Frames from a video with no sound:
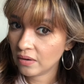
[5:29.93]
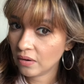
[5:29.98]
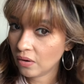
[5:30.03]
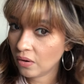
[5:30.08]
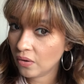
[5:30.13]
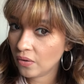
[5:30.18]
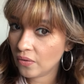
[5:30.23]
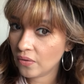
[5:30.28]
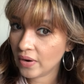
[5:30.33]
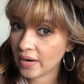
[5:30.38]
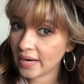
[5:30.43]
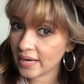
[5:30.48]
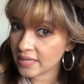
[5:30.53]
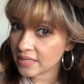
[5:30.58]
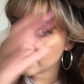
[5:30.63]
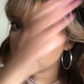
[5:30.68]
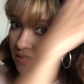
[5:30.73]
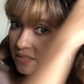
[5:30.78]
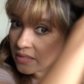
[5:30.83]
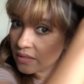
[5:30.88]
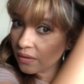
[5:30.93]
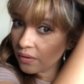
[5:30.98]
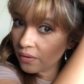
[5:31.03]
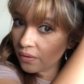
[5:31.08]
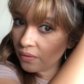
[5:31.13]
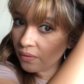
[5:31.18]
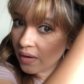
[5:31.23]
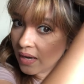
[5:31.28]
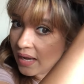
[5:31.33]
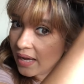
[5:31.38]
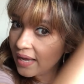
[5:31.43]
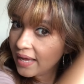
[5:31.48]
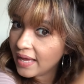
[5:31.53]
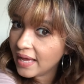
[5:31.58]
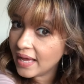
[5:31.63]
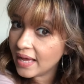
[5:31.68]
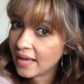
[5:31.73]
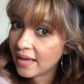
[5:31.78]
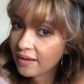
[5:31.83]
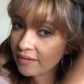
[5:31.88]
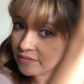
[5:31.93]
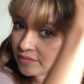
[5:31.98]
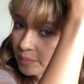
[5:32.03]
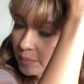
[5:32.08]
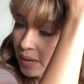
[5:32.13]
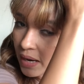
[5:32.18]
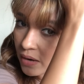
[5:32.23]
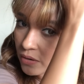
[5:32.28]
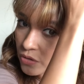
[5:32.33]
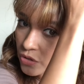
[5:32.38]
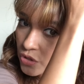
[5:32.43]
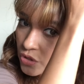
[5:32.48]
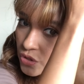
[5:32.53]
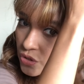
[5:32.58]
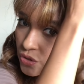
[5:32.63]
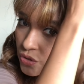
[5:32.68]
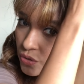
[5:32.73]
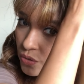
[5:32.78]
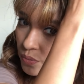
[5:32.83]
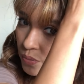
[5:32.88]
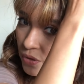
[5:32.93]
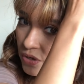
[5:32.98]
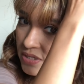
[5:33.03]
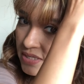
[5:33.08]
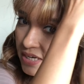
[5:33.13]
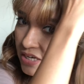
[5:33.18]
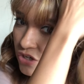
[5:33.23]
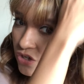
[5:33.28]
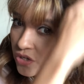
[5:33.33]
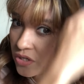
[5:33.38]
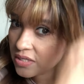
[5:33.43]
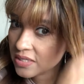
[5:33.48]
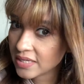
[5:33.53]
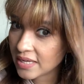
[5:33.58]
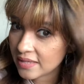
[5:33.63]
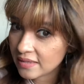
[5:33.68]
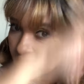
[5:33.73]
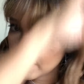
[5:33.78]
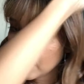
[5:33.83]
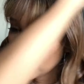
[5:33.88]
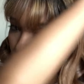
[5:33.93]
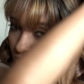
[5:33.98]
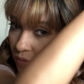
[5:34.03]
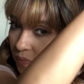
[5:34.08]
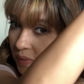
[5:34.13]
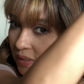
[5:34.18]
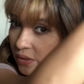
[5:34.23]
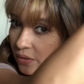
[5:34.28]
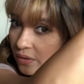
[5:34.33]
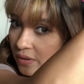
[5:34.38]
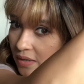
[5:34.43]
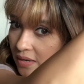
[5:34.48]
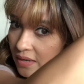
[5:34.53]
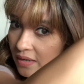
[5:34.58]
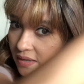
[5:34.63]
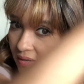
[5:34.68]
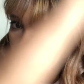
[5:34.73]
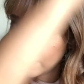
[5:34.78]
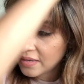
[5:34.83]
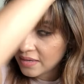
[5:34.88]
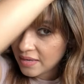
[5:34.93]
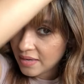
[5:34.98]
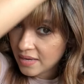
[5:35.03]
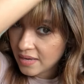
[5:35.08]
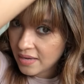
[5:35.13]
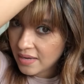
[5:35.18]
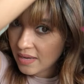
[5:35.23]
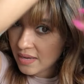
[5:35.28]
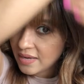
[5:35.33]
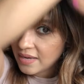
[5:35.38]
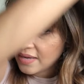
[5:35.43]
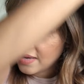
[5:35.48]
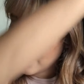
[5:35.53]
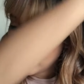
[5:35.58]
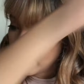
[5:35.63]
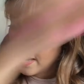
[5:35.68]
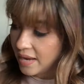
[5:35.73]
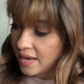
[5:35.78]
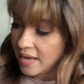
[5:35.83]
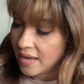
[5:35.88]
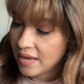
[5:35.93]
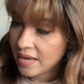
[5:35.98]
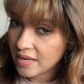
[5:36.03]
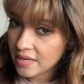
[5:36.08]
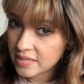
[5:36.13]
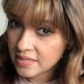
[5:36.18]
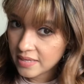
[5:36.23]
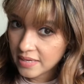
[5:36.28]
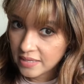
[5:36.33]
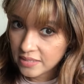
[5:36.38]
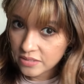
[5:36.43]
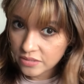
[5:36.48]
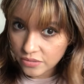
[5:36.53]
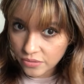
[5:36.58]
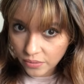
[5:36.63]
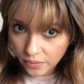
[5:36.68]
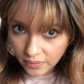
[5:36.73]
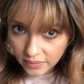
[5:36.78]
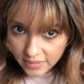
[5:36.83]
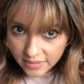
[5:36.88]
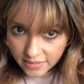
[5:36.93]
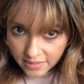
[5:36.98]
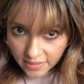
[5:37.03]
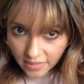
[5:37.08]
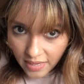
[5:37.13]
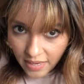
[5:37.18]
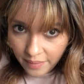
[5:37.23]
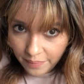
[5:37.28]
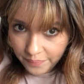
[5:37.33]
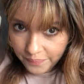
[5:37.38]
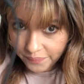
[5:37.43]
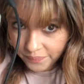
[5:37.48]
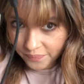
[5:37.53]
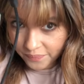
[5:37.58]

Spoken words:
All right, so I have about 2 more sections, I think should be good. And let's roll this up.